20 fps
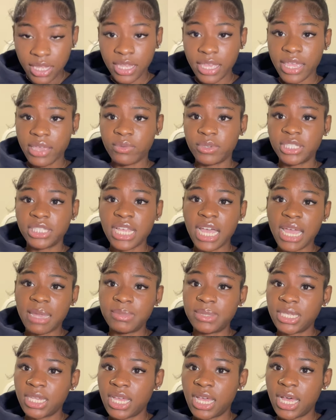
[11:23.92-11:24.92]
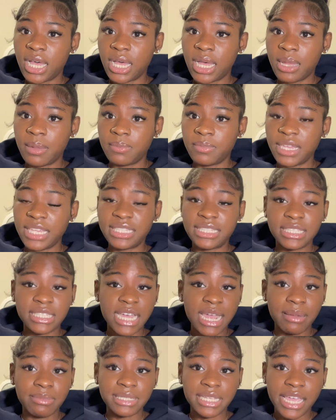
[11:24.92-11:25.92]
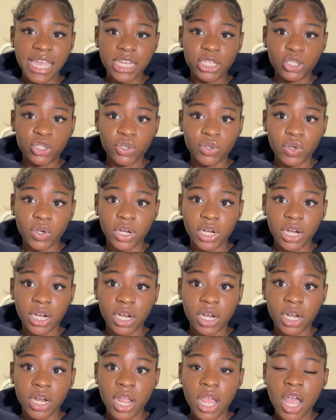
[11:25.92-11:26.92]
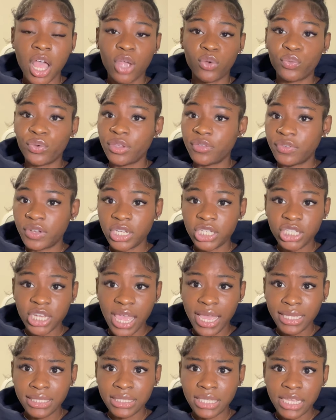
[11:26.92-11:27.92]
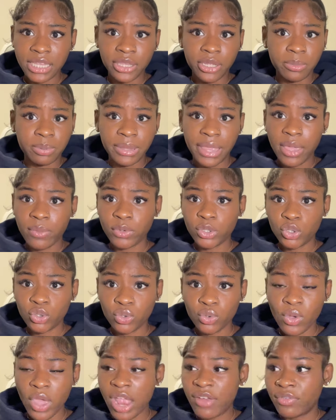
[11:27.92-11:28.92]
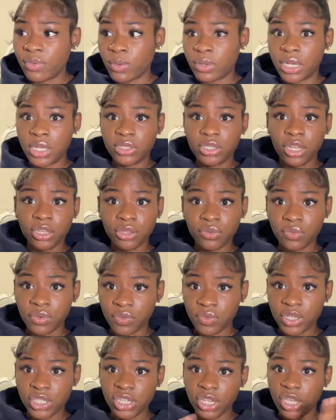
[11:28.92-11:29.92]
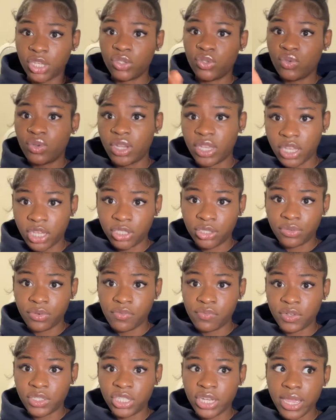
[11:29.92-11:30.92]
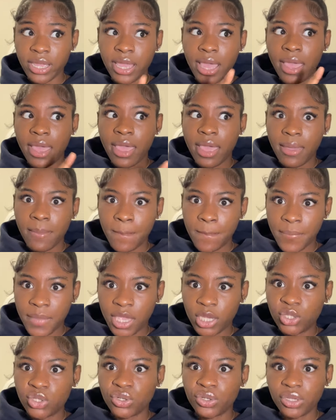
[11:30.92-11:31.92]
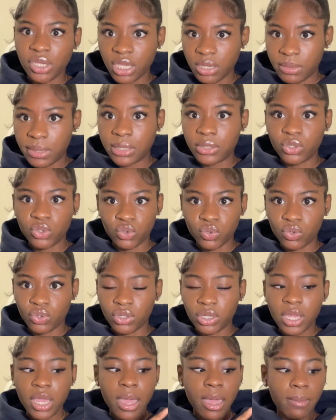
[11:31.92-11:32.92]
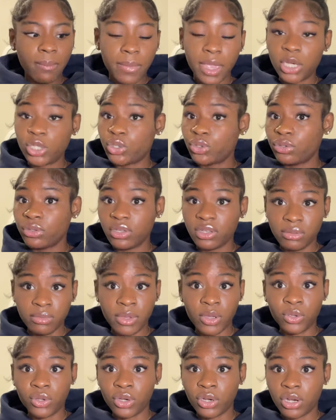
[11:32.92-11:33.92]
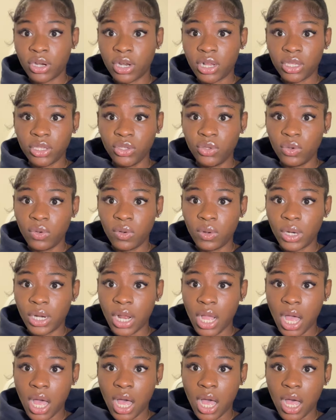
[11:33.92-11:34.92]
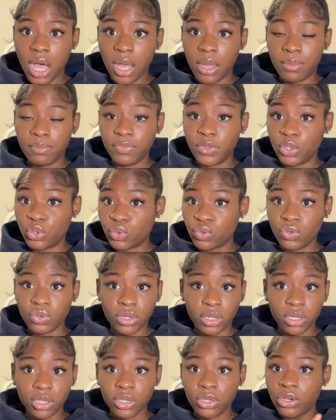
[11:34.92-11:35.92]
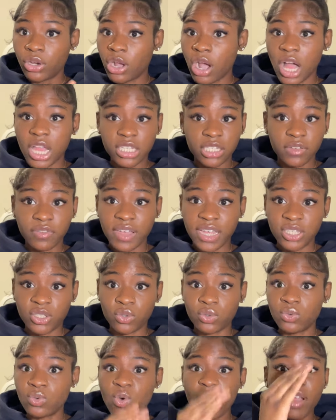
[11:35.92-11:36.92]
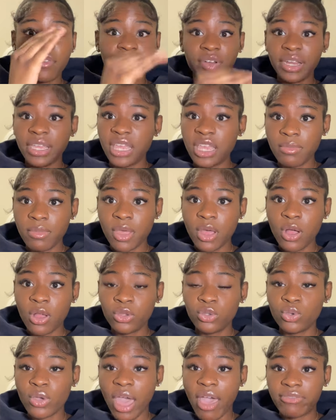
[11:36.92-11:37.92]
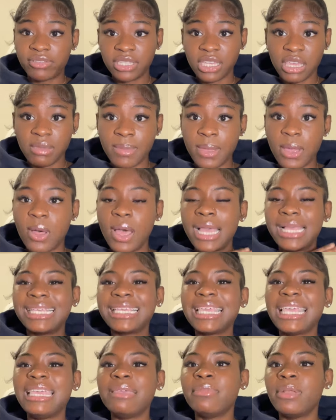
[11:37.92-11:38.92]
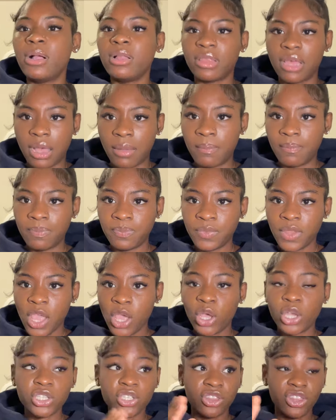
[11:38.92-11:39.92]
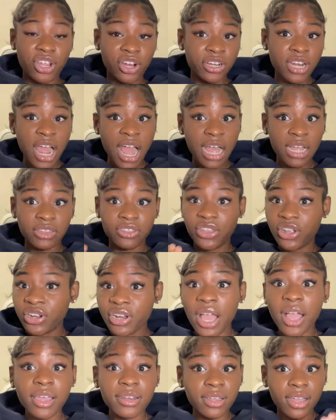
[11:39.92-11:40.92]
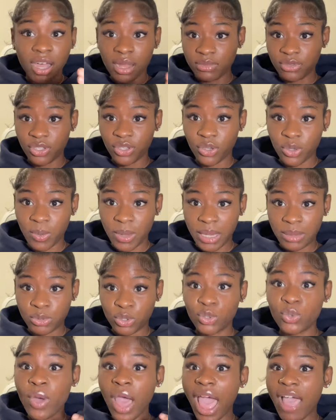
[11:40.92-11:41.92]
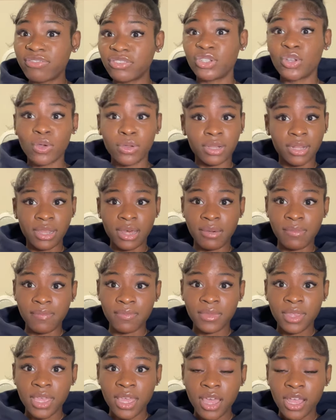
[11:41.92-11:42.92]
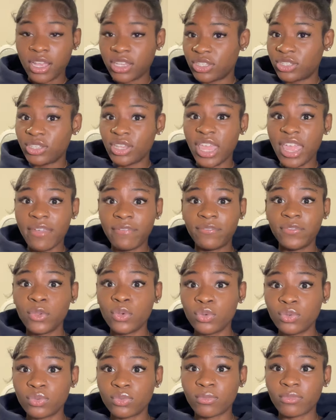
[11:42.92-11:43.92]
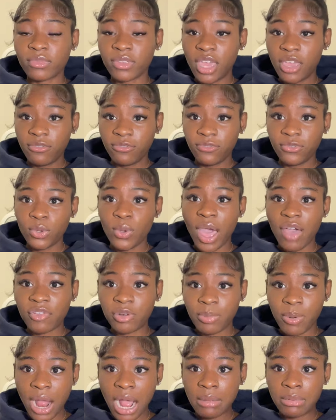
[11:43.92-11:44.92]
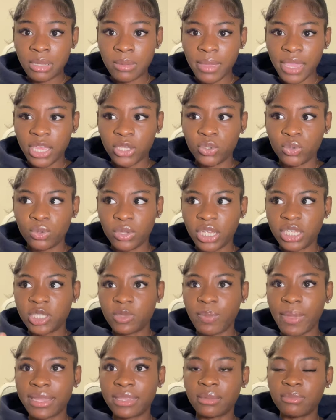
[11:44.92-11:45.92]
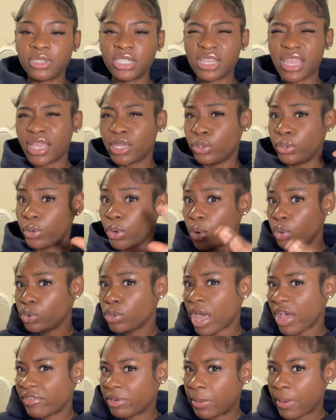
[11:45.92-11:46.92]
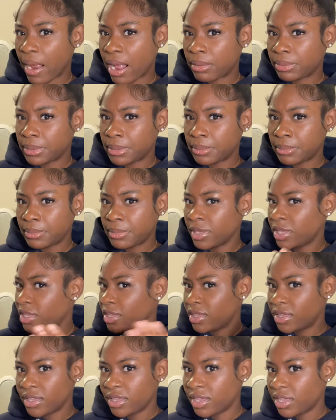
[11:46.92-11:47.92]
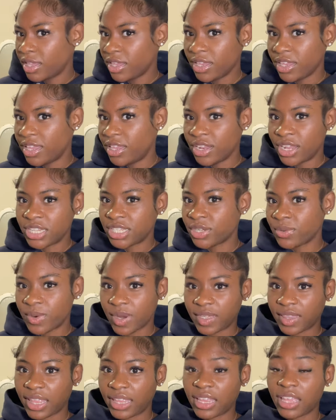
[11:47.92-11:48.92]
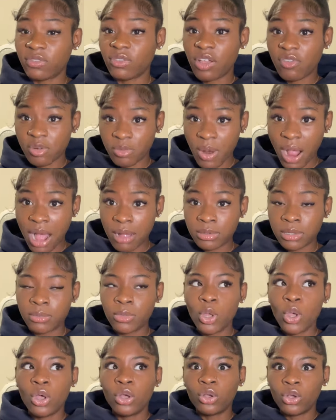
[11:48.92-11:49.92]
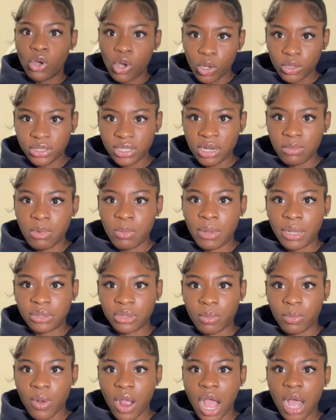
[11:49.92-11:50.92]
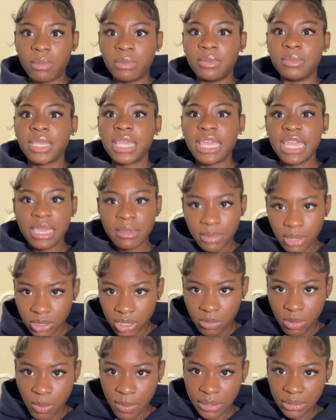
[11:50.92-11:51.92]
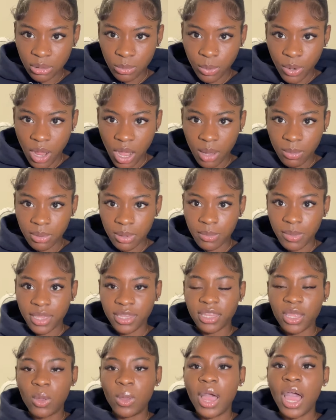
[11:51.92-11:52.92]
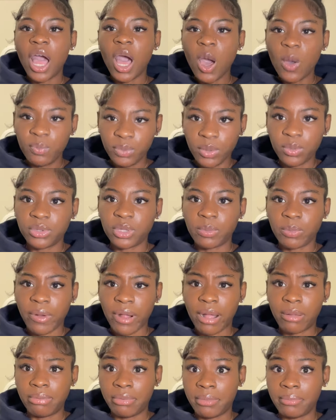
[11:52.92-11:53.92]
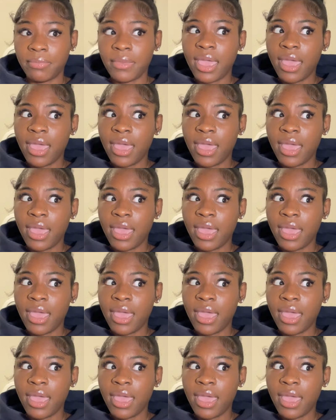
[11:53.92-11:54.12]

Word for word: it was time to um it's time to get your refund checks and they're playing with you everyone else get their refund check and you didn't get your refund check make sure you email the school make sure you email your your um the school your college advisor whoever email you have to email email them because they're not they're not gonna come to you babes you have to go to them because if you if you have a problem and you expect them to like know you have a problem it, it doesn't work like that. If you have a problem, go to them about the problem, email them about the problem, and they'll help you with the problem